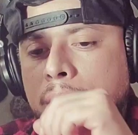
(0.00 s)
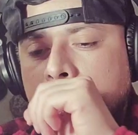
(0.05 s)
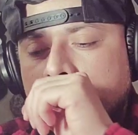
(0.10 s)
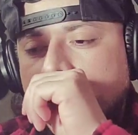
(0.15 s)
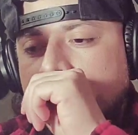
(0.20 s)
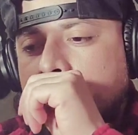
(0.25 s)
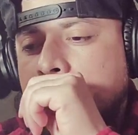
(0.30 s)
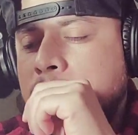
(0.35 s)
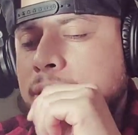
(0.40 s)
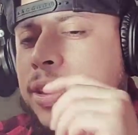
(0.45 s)

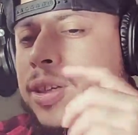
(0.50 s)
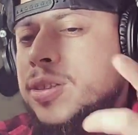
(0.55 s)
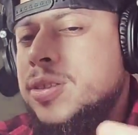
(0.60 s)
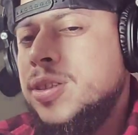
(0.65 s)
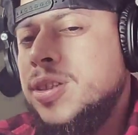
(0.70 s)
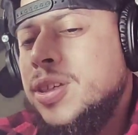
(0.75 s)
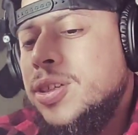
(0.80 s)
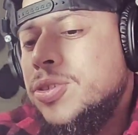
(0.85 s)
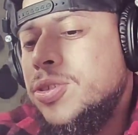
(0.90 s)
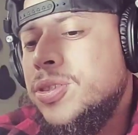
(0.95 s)
And I think it's
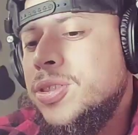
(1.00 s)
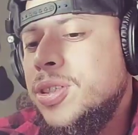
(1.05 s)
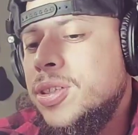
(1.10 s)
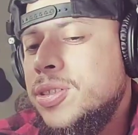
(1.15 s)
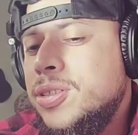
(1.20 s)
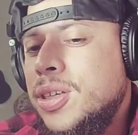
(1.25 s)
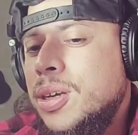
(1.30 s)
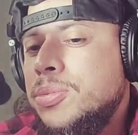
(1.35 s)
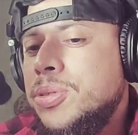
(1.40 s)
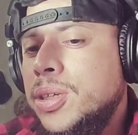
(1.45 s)
an interesting
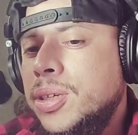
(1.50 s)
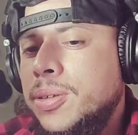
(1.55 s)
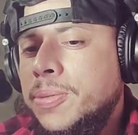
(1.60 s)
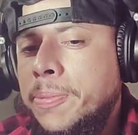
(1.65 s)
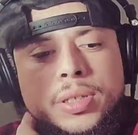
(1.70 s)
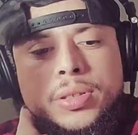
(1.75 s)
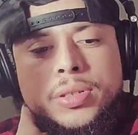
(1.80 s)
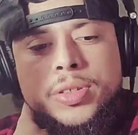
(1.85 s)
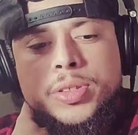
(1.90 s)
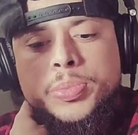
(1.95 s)
subject.
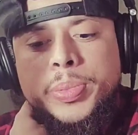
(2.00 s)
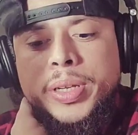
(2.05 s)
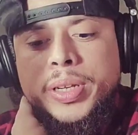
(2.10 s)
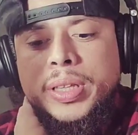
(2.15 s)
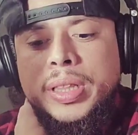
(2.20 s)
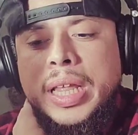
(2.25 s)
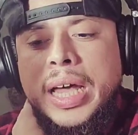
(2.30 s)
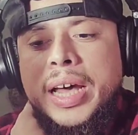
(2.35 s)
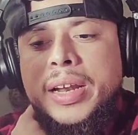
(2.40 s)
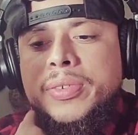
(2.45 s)
There's been a
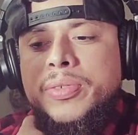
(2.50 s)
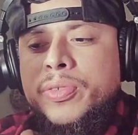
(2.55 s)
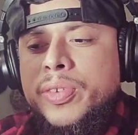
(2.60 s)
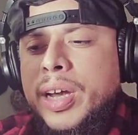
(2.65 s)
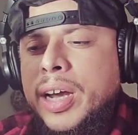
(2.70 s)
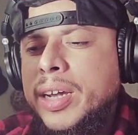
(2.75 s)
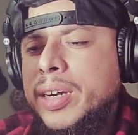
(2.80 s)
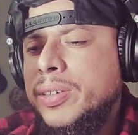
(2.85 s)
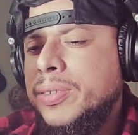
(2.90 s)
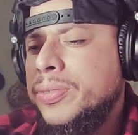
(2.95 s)
lot of
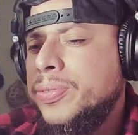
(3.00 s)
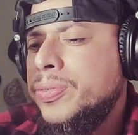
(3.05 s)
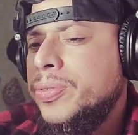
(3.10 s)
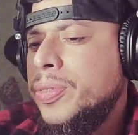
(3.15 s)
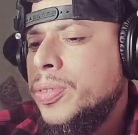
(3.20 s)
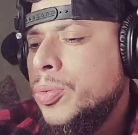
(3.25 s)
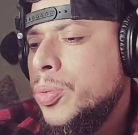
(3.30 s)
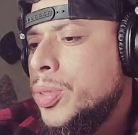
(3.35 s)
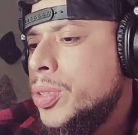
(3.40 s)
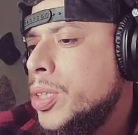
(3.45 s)
kind of
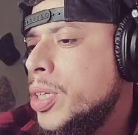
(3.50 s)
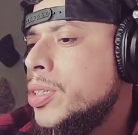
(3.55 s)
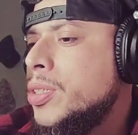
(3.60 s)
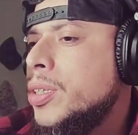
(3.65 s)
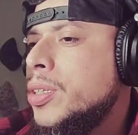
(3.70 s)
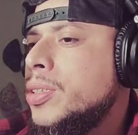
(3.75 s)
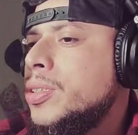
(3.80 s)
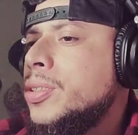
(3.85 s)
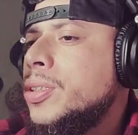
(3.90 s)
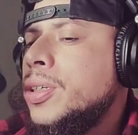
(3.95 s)

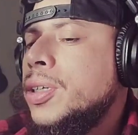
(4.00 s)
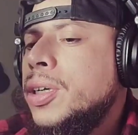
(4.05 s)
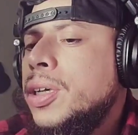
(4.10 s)
resistance.